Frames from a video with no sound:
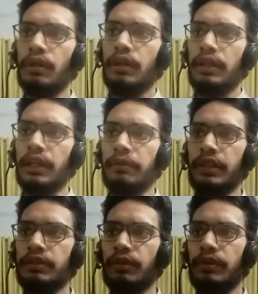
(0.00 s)

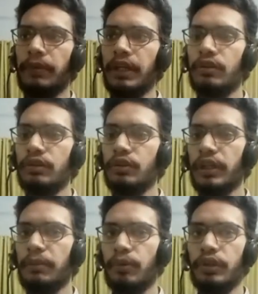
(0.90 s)
libraries from the Python. You
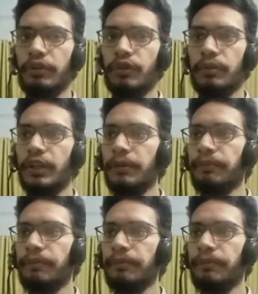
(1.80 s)
can import it from here.